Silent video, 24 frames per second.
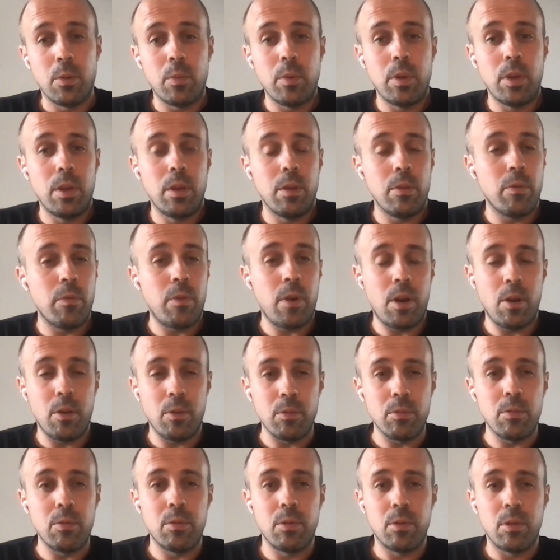We
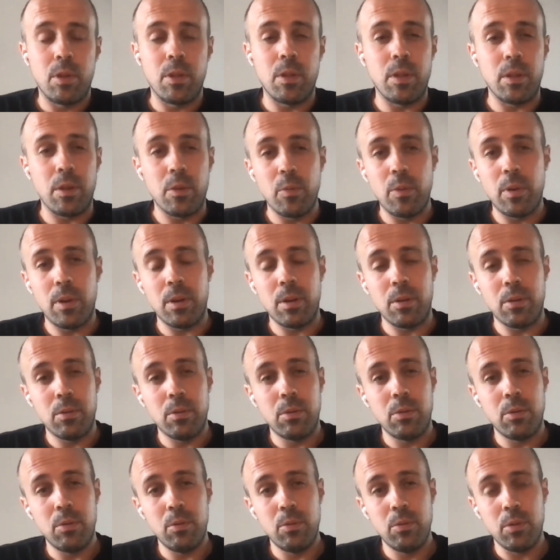found, I think, very
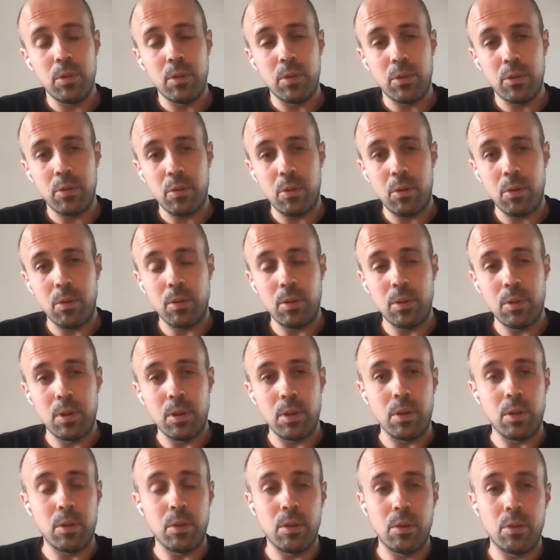good and strong
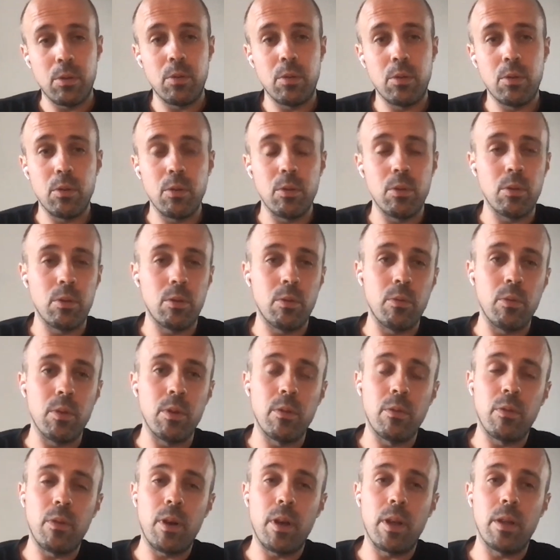and
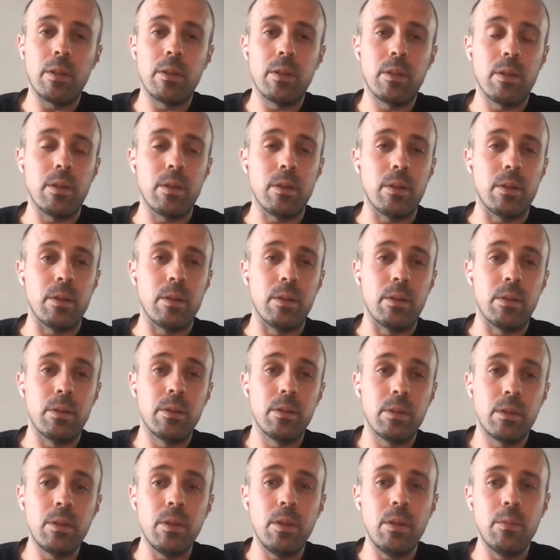qualified
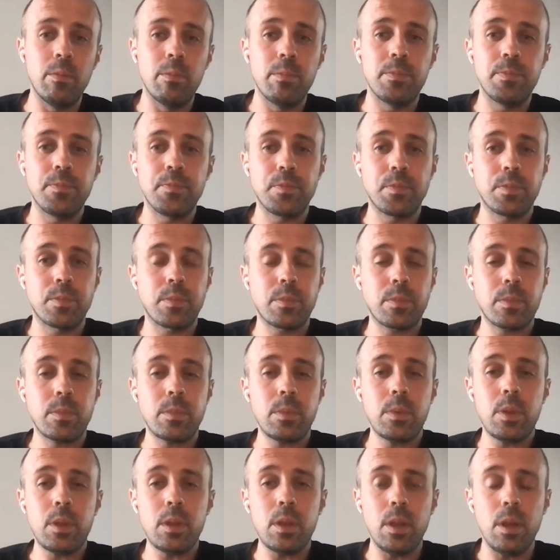team,
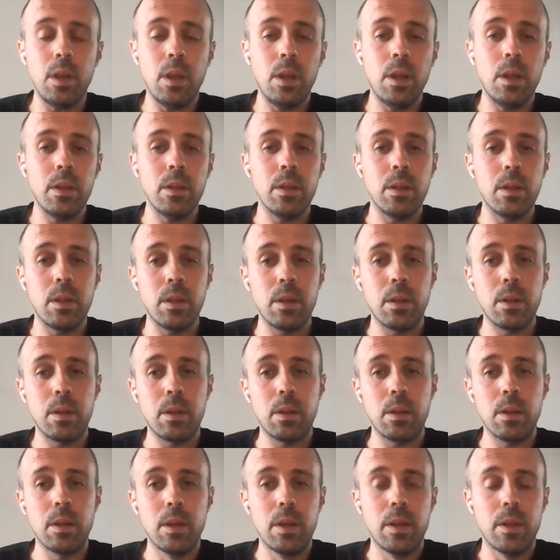and
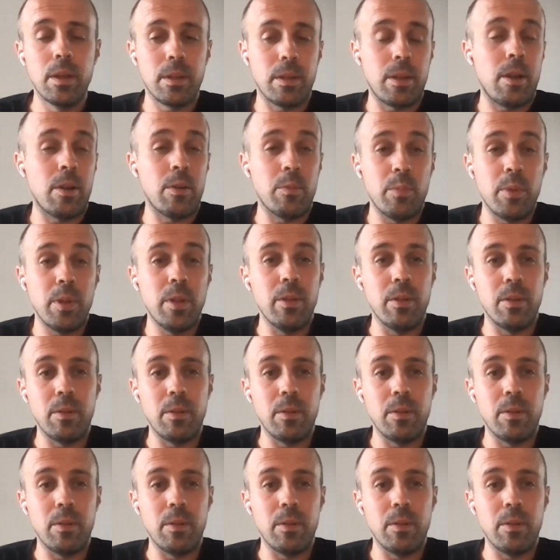start